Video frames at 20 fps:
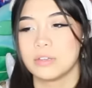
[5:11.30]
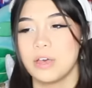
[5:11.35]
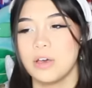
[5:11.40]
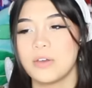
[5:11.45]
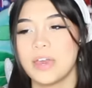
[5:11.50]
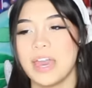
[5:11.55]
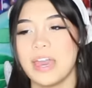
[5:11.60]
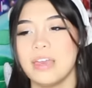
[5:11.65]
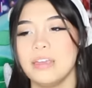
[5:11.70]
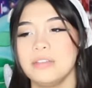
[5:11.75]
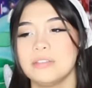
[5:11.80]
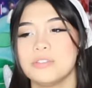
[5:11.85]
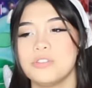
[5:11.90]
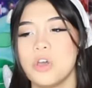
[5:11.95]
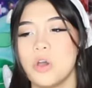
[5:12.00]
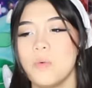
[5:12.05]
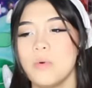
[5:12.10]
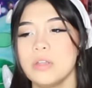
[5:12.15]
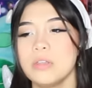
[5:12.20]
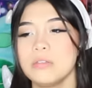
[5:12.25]
Okay,
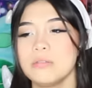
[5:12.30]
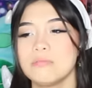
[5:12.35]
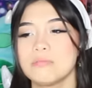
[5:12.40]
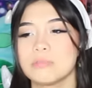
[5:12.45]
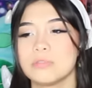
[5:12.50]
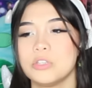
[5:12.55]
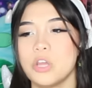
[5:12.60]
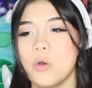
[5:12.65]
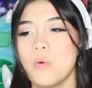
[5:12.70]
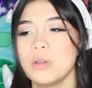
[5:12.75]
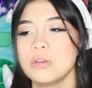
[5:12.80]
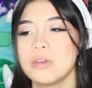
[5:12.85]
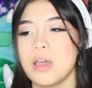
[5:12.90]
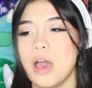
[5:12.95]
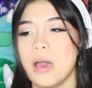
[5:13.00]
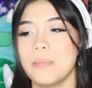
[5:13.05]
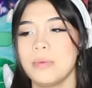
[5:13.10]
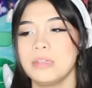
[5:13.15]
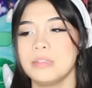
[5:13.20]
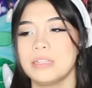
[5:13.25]
no one
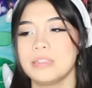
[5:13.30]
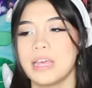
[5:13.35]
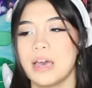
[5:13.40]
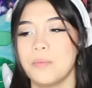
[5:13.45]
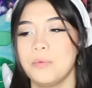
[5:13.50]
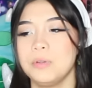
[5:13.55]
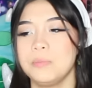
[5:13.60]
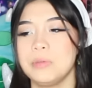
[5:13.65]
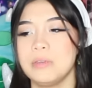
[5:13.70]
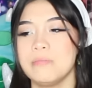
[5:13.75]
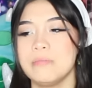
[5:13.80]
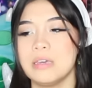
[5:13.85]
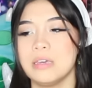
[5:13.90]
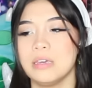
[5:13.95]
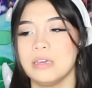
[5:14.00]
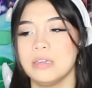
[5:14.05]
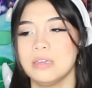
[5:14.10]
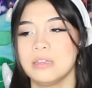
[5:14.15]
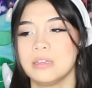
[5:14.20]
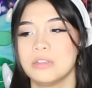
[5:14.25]
comment that that would be
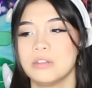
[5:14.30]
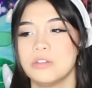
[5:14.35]
me.